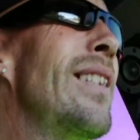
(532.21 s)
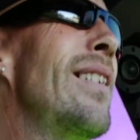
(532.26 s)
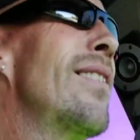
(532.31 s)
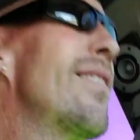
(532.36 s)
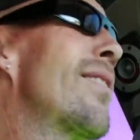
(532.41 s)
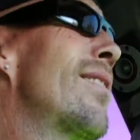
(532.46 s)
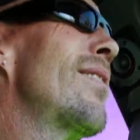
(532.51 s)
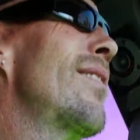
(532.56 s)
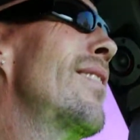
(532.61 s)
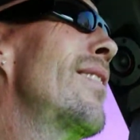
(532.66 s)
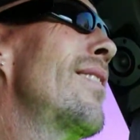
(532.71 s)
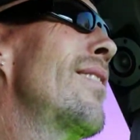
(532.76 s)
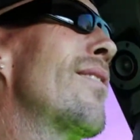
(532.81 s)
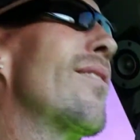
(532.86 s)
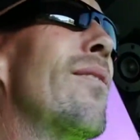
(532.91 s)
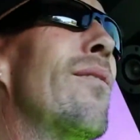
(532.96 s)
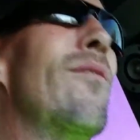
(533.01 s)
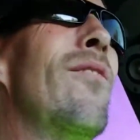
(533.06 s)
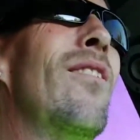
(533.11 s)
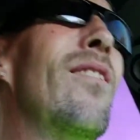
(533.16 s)
is
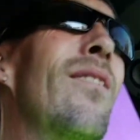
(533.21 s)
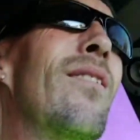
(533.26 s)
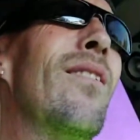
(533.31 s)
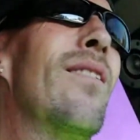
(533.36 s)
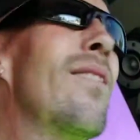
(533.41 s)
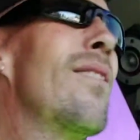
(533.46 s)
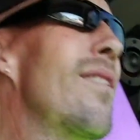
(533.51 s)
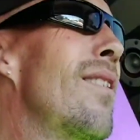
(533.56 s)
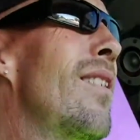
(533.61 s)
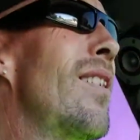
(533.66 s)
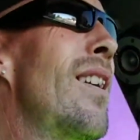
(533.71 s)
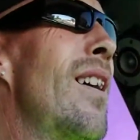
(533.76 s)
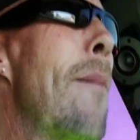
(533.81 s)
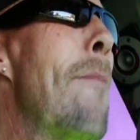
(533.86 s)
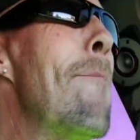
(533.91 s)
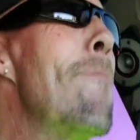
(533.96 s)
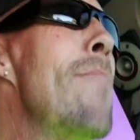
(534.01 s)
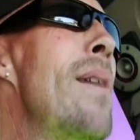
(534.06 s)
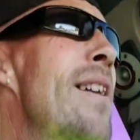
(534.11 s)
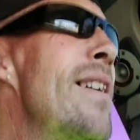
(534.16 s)
a
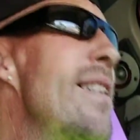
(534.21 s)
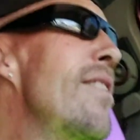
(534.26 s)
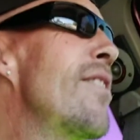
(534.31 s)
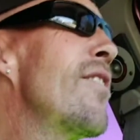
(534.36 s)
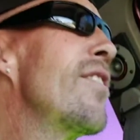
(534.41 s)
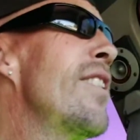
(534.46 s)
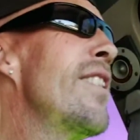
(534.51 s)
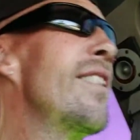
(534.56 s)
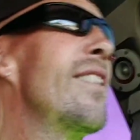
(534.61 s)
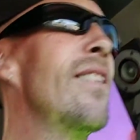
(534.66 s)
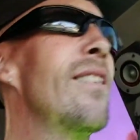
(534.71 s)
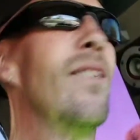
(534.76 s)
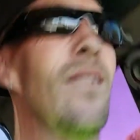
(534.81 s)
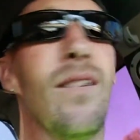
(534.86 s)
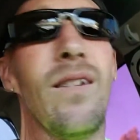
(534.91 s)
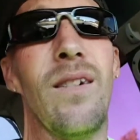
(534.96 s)
amazing,